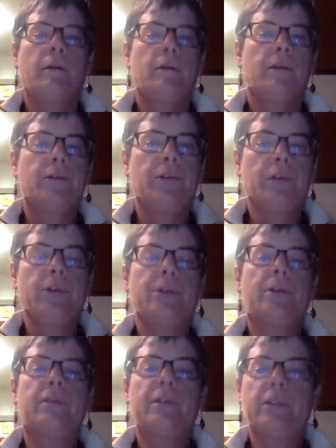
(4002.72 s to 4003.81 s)
You're students
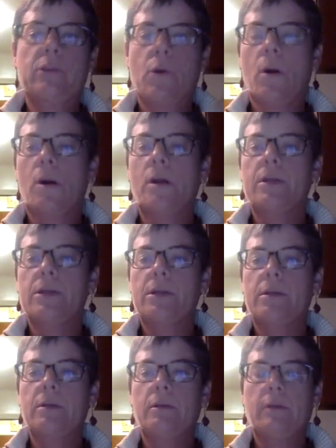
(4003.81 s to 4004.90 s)
of this
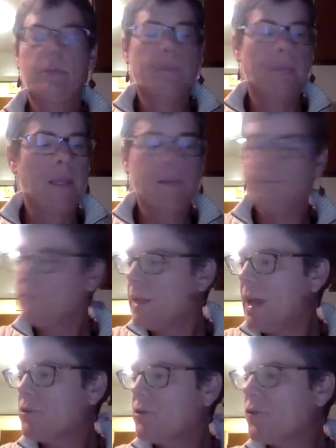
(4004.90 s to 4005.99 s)
course.
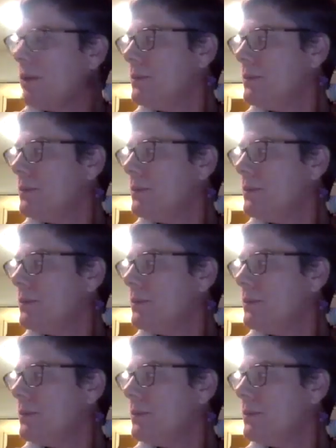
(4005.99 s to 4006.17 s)
Andrea